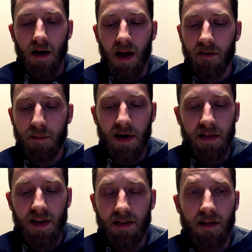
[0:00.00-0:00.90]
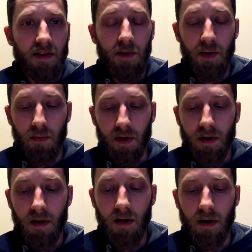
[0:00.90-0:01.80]
Everybody thinks it's a newer
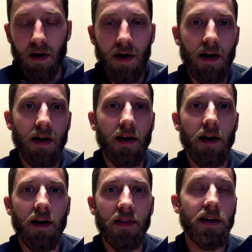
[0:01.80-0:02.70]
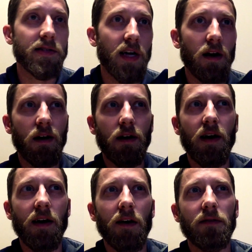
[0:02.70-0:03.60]
car. The
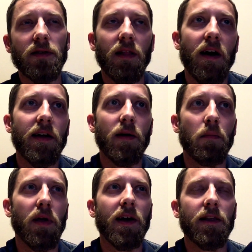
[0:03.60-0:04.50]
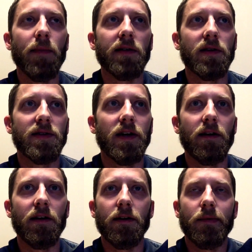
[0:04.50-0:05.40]
interior, I know there's a lot of complaints about the
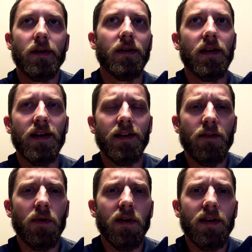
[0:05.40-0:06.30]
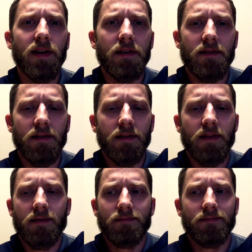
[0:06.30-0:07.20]
interior, but it is what it is.
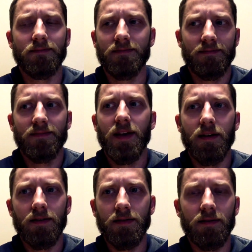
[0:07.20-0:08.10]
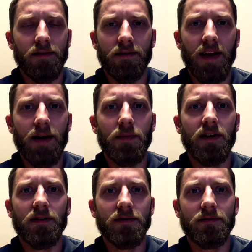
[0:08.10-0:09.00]
It's damn
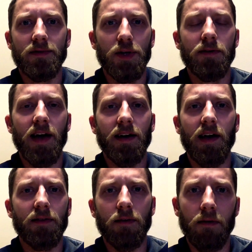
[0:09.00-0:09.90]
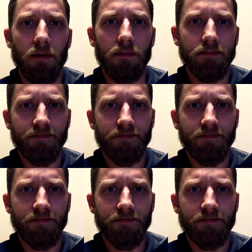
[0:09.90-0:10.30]
near 2 decades old.